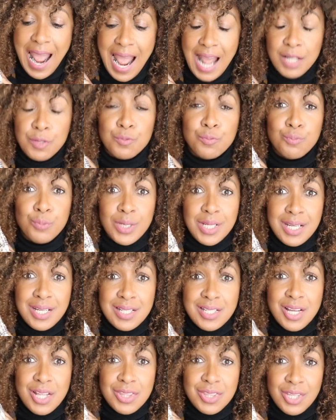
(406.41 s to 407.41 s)
and
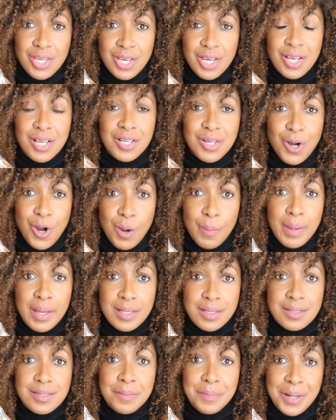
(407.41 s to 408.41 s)
read the
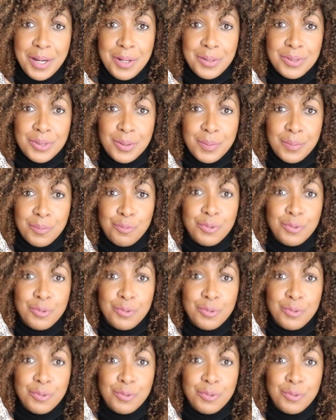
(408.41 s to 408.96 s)
comments about them.